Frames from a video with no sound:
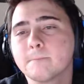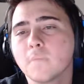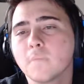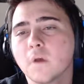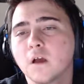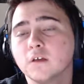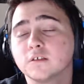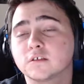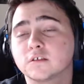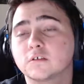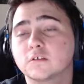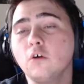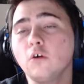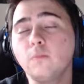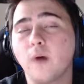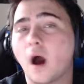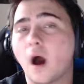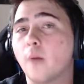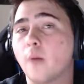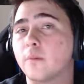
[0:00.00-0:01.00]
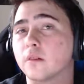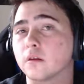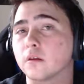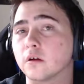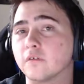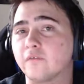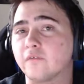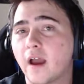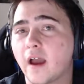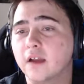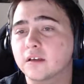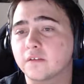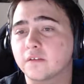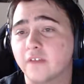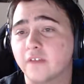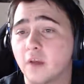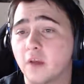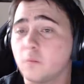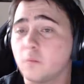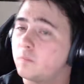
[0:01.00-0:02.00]
So popular, in fact,
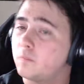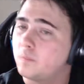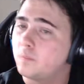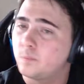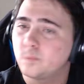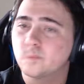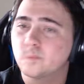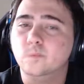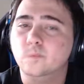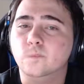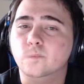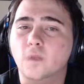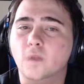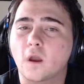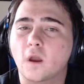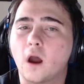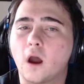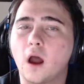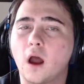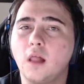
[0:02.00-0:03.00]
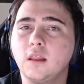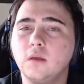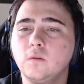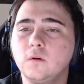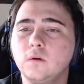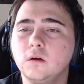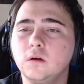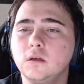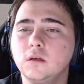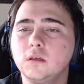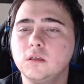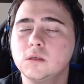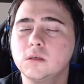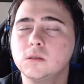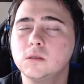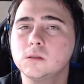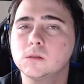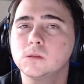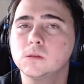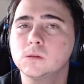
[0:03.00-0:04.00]
that Hollywood
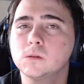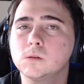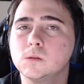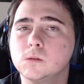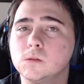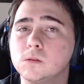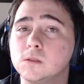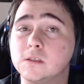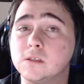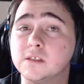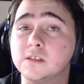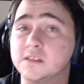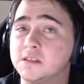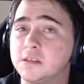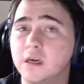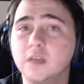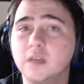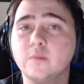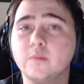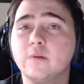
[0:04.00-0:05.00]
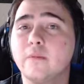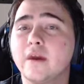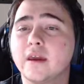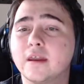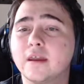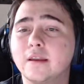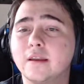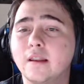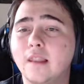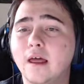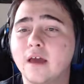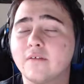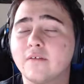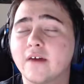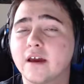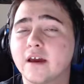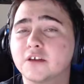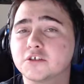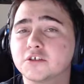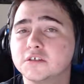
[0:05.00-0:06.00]
is going to be making a
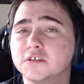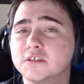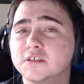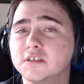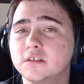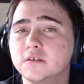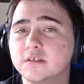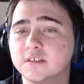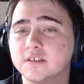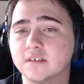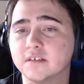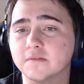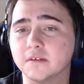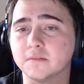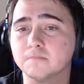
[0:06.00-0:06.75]
live-action series of it.